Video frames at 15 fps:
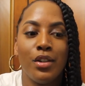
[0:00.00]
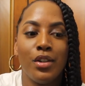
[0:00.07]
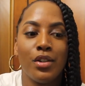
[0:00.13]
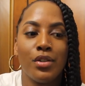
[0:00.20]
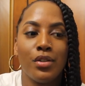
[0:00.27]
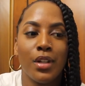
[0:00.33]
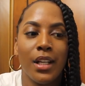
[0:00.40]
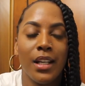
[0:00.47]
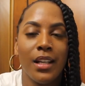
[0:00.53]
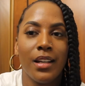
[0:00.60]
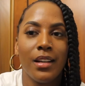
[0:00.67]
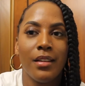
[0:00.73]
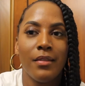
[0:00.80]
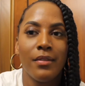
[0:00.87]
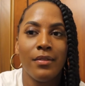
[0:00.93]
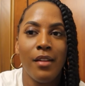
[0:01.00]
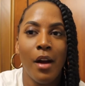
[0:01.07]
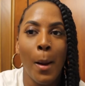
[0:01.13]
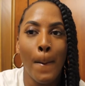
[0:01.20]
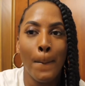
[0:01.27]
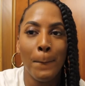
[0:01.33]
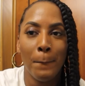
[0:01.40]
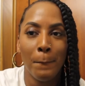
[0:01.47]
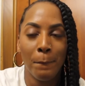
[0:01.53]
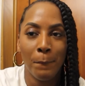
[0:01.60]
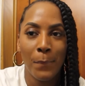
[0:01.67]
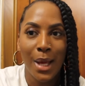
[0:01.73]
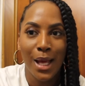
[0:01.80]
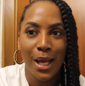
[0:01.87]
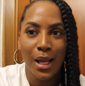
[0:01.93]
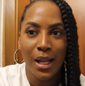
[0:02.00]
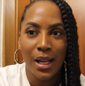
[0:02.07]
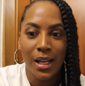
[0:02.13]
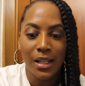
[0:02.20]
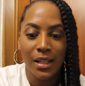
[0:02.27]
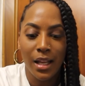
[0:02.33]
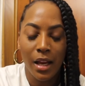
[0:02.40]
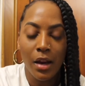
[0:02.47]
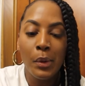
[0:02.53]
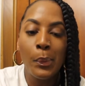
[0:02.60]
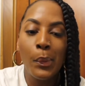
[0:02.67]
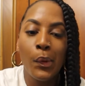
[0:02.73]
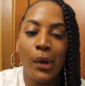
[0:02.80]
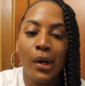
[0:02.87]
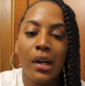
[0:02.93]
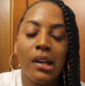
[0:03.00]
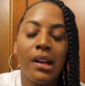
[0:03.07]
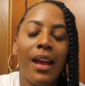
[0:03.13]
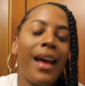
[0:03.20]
train from the airport.